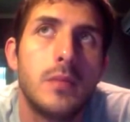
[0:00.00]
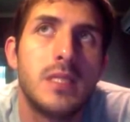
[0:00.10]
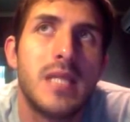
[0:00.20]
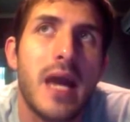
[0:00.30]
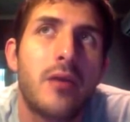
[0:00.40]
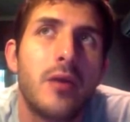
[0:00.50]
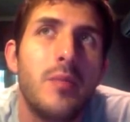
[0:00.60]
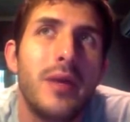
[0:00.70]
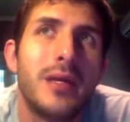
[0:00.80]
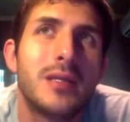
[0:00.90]
Zachary
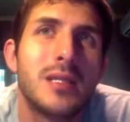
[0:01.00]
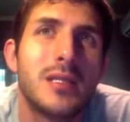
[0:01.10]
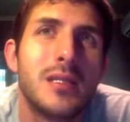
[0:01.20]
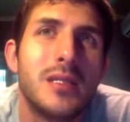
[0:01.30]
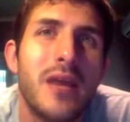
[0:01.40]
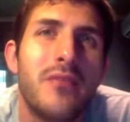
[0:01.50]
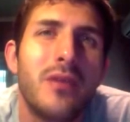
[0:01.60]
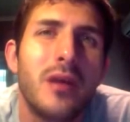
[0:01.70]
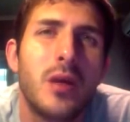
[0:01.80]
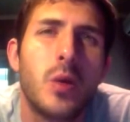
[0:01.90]
Binks is
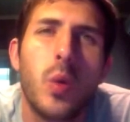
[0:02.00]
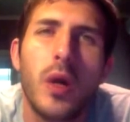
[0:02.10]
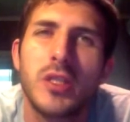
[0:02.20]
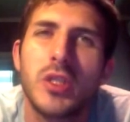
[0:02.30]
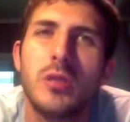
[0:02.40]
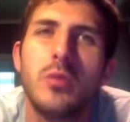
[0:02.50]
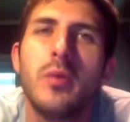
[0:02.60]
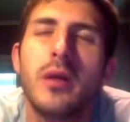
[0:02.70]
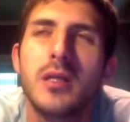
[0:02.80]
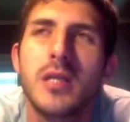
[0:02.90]
definitely questionable
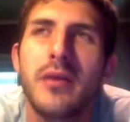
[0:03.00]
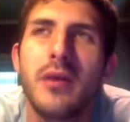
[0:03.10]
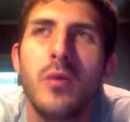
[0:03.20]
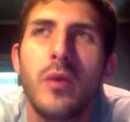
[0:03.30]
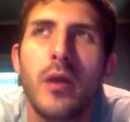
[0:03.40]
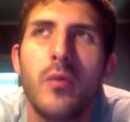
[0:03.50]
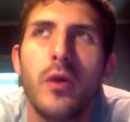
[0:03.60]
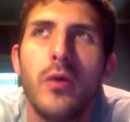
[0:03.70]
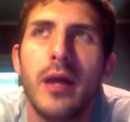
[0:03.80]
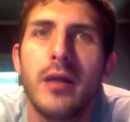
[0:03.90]
because I think what I
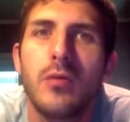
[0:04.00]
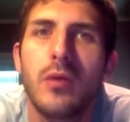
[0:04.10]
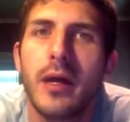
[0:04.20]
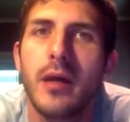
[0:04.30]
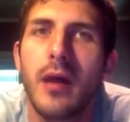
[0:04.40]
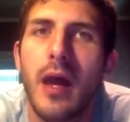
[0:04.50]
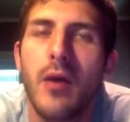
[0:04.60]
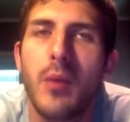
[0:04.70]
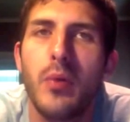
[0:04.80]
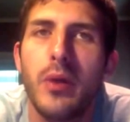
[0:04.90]
wrote, I don't like how
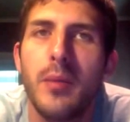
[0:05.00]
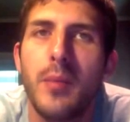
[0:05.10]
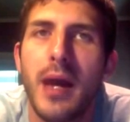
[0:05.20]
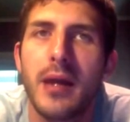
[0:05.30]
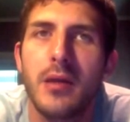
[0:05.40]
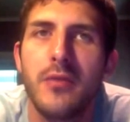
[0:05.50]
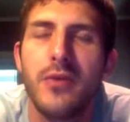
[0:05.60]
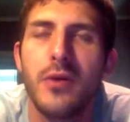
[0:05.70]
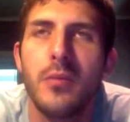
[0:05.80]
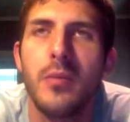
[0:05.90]
I put him back in the
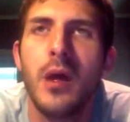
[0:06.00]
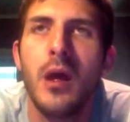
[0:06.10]
film.